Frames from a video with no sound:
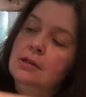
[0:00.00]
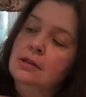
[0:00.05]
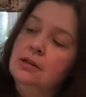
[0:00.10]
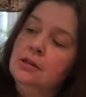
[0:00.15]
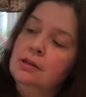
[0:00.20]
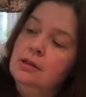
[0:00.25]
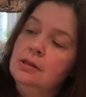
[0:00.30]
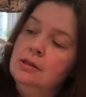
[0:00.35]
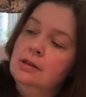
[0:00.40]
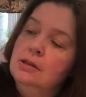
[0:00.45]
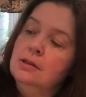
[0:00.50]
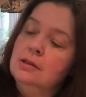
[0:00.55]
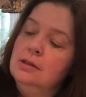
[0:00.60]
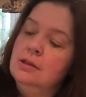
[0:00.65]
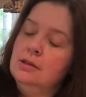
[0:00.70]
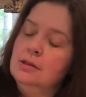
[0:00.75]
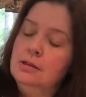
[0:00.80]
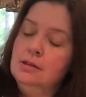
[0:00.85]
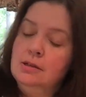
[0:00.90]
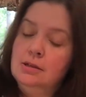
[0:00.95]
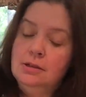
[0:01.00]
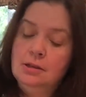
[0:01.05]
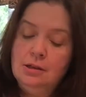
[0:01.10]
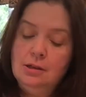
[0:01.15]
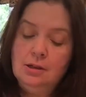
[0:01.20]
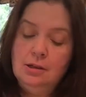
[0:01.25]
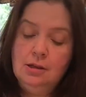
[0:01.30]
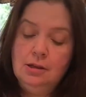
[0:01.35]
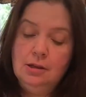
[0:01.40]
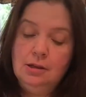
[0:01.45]

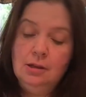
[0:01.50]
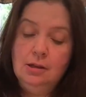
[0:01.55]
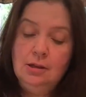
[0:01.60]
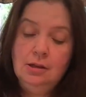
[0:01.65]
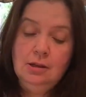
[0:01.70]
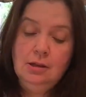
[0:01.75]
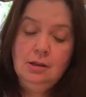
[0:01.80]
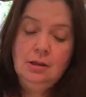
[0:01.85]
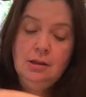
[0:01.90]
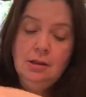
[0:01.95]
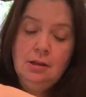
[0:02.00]
(no one is talking)